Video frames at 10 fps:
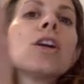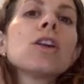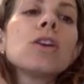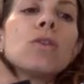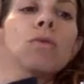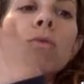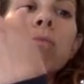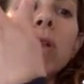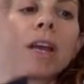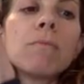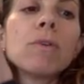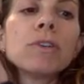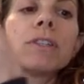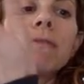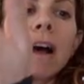you played
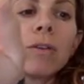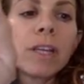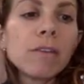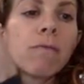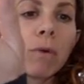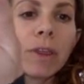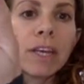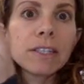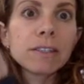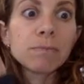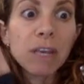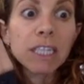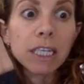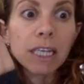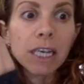most foully for this,
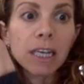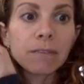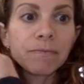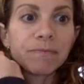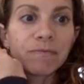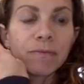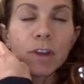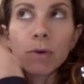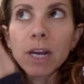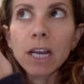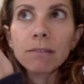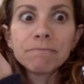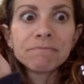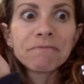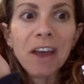basically noting,
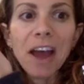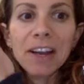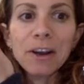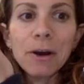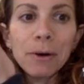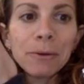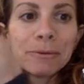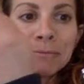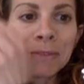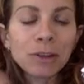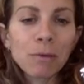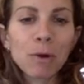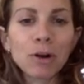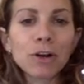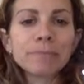I know you're the
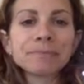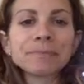murderer.